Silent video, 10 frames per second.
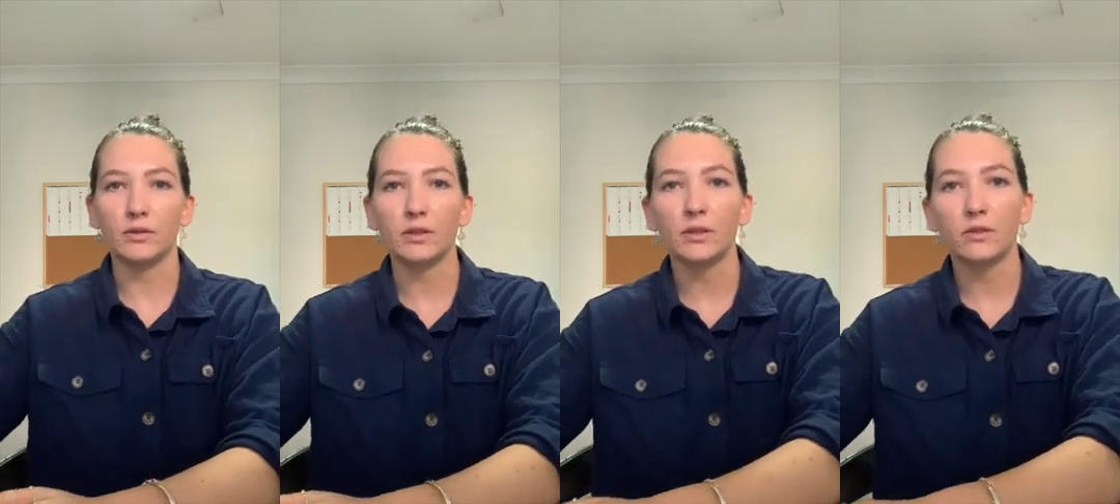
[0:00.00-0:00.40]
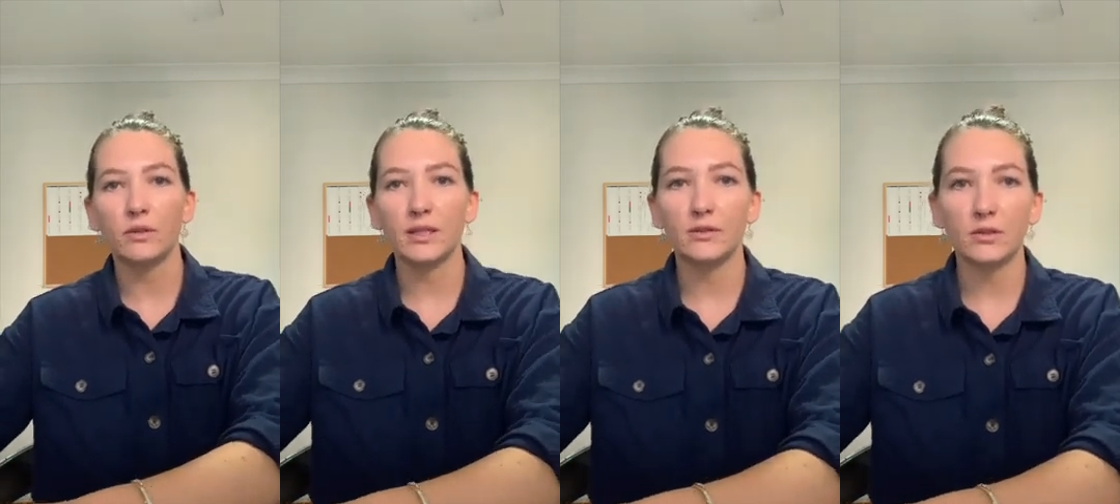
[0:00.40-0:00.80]
So it's
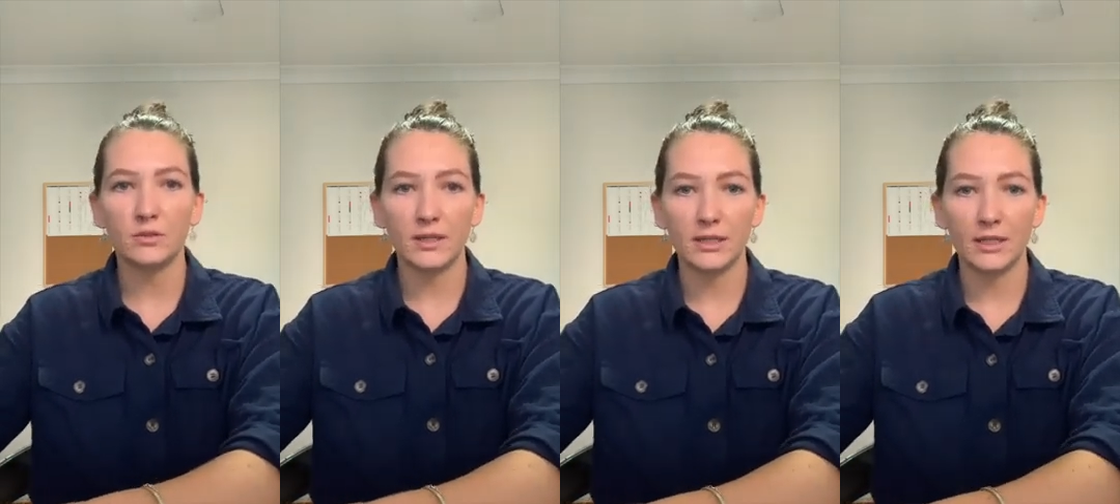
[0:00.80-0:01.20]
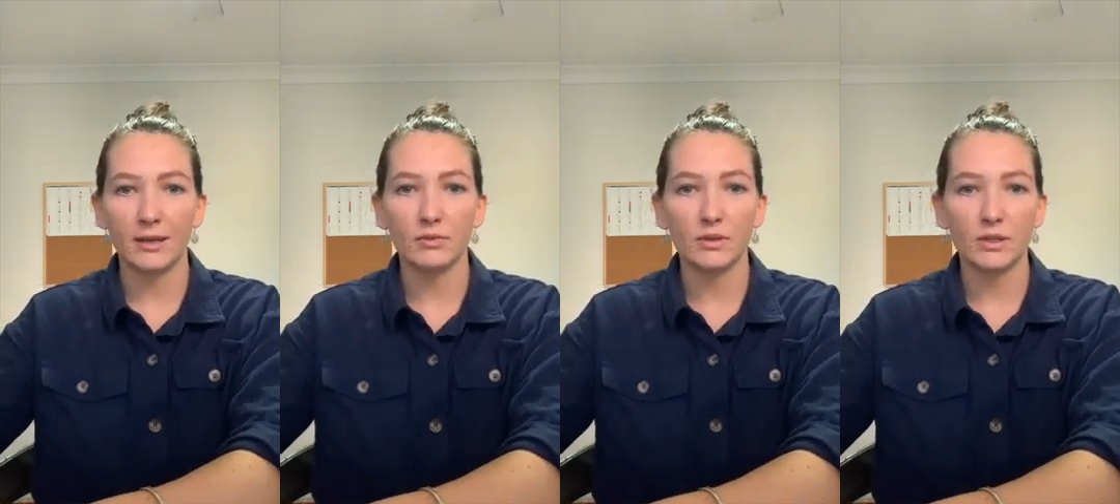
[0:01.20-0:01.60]
always good to reach out
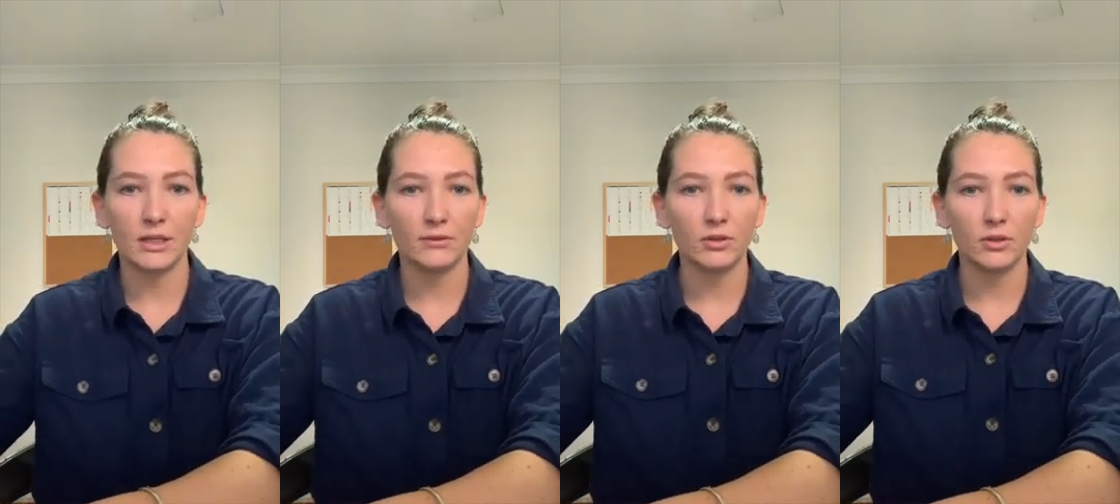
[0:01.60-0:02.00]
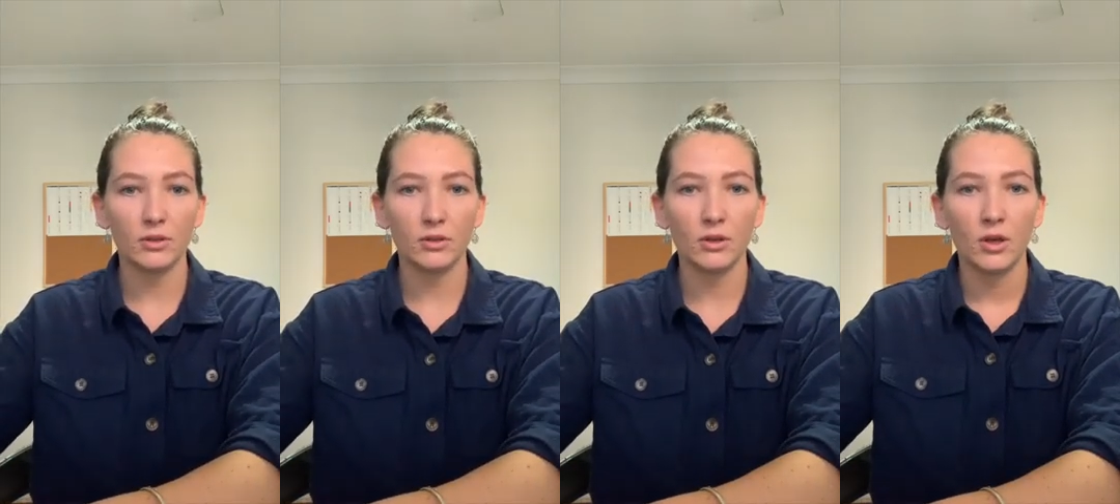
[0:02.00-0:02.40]
because you never
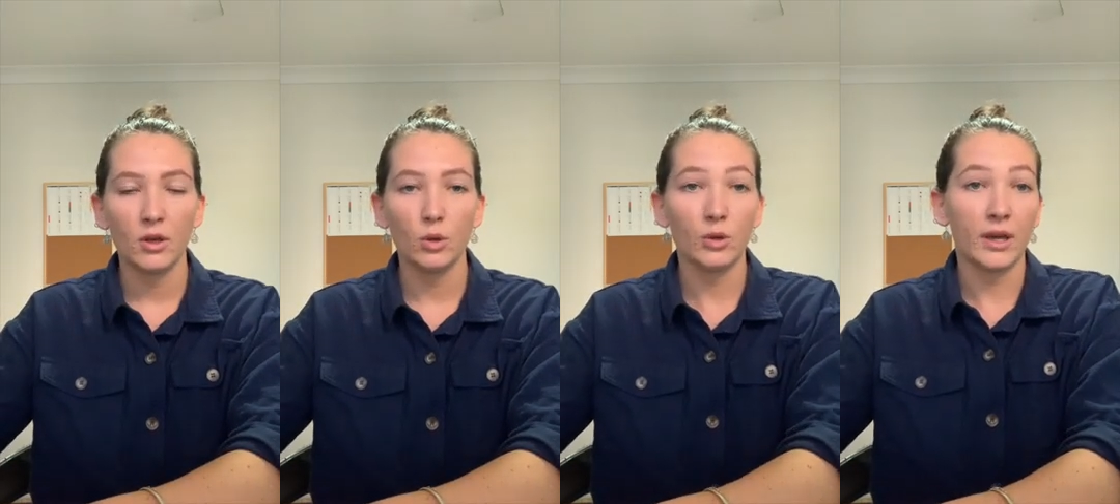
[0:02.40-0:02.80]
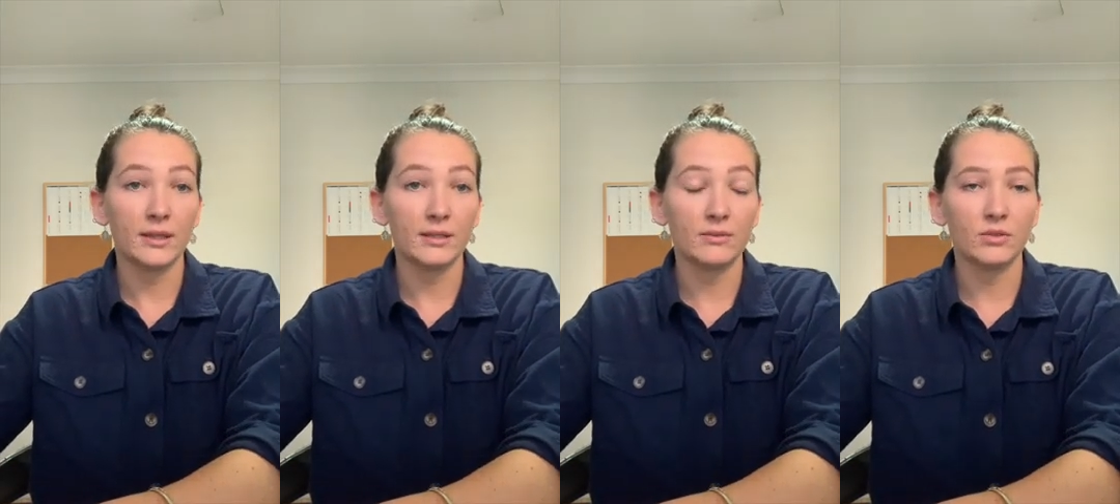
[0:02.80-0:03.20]
know who
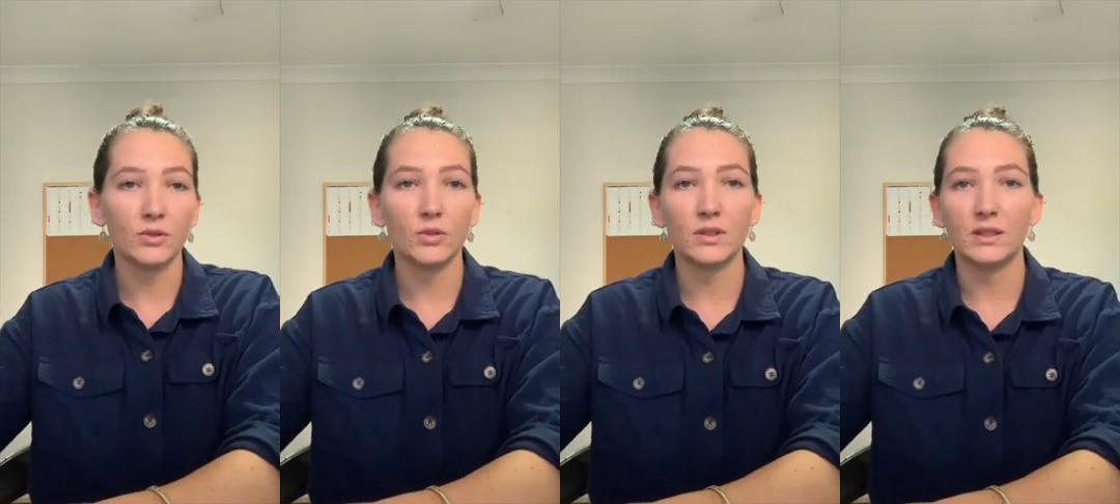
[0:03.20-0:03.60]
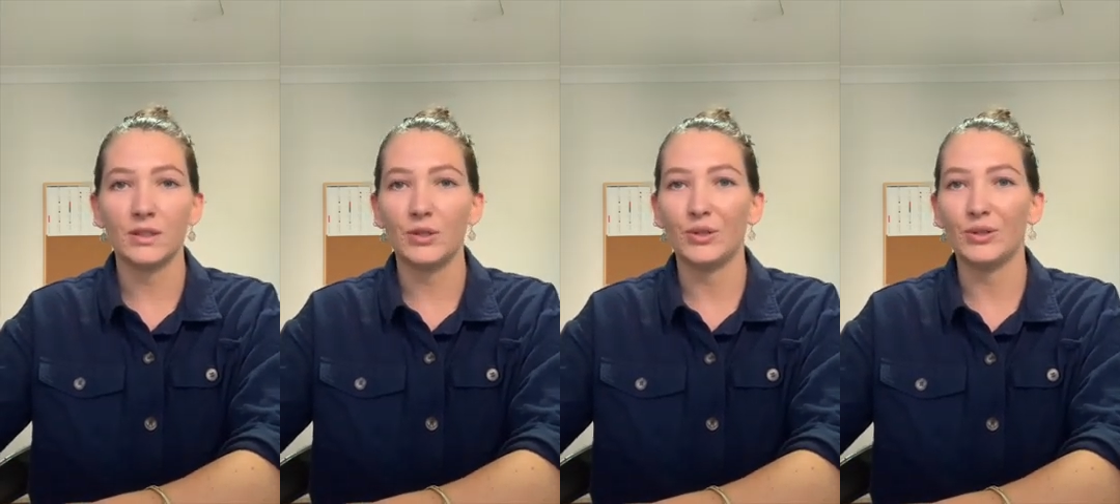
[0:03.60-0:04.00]
has resources that
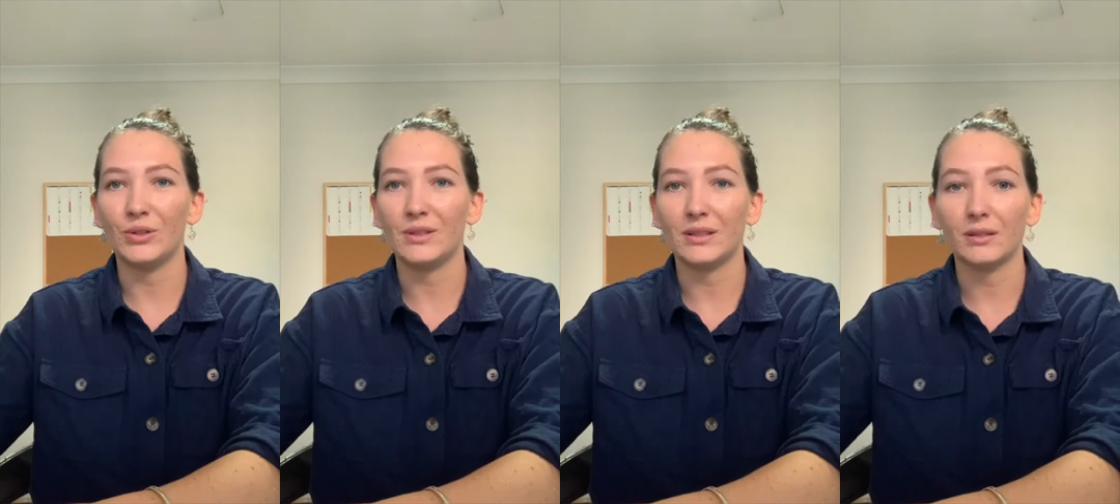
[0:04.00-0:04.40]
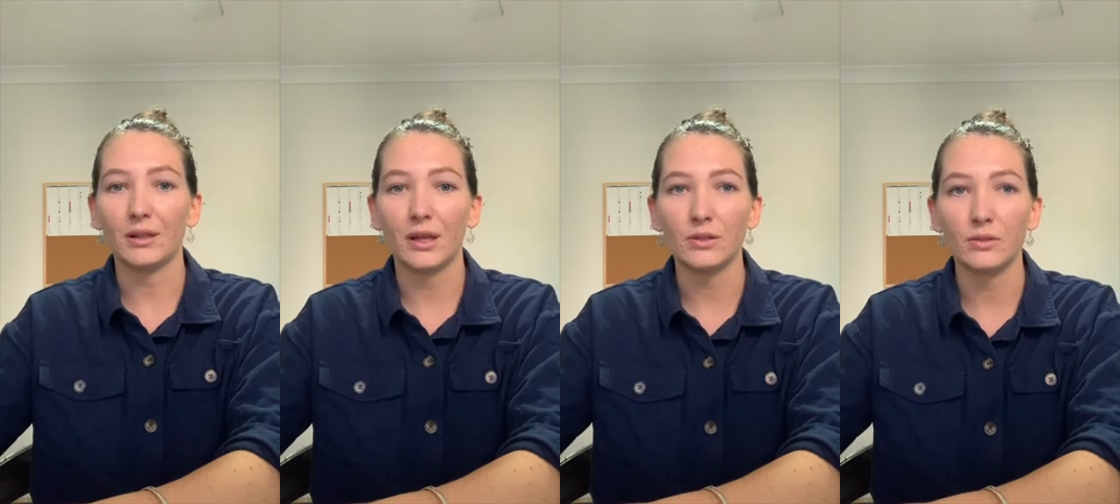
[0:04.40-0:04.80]
you can use in the
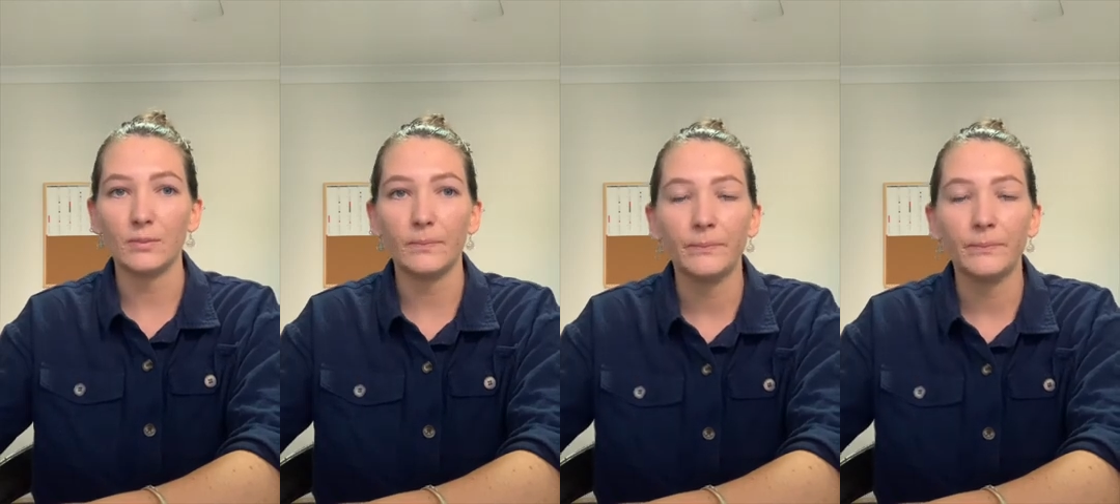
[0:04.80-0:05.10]
classroom.